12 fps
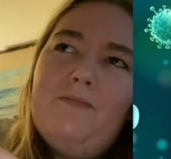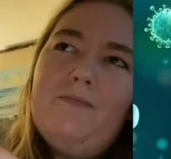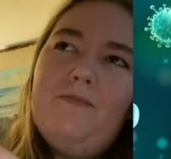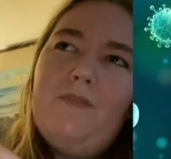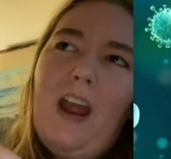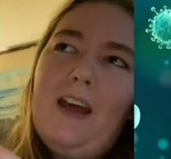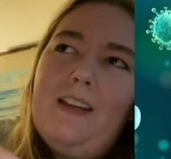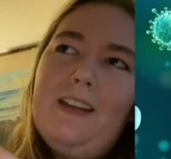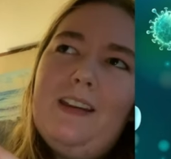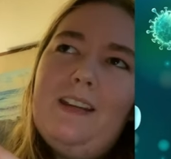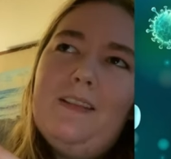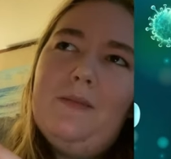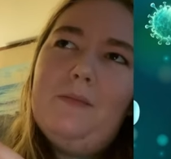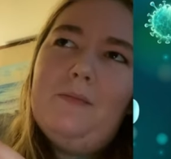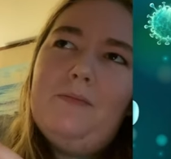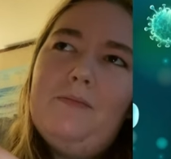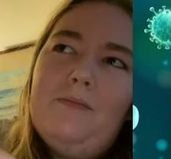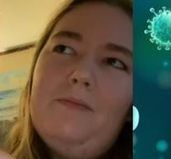Valley or
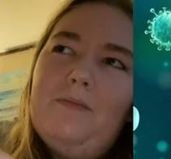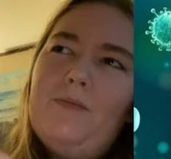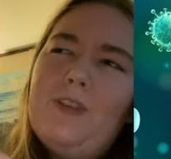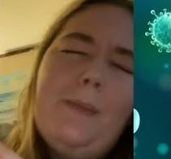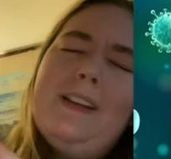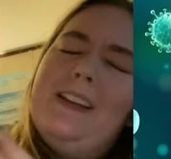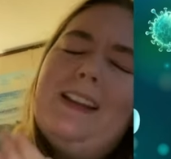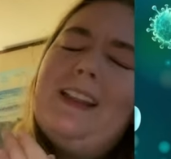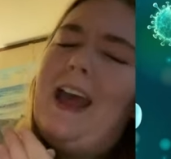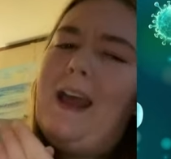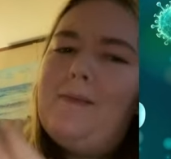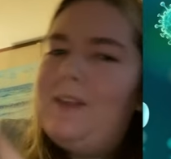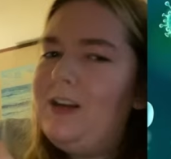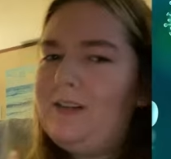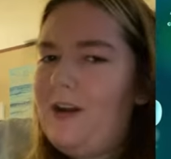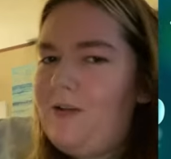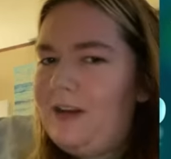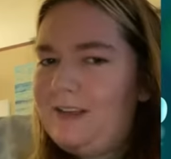something like that. I don't
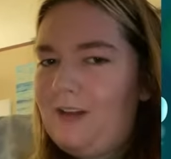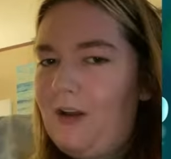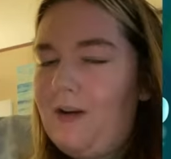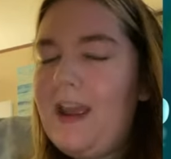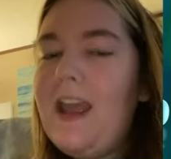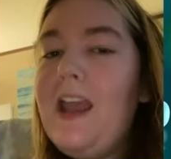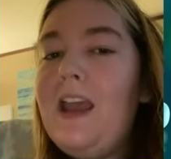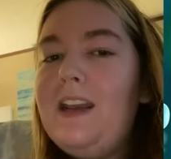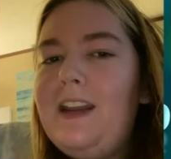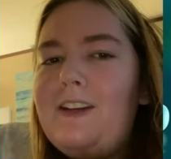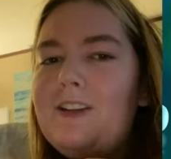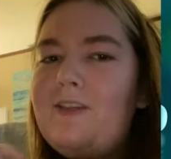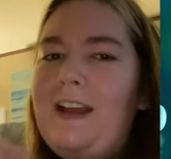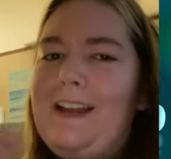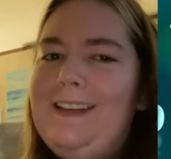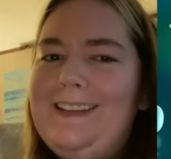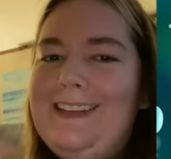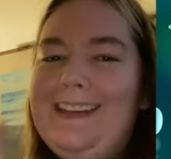know what it's called. Nature's
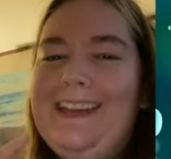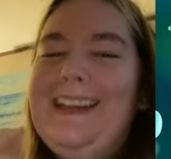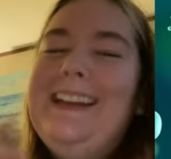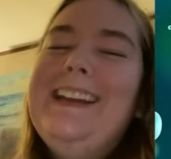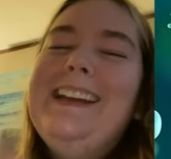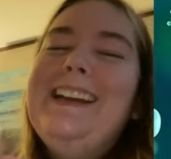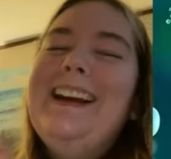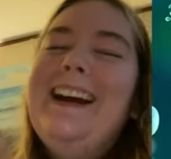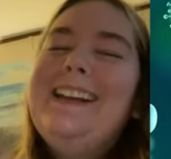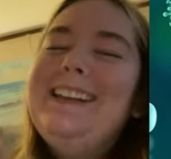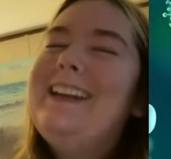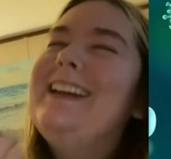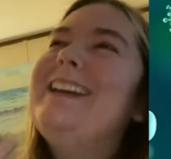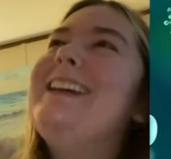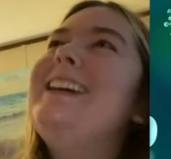Valley is like like a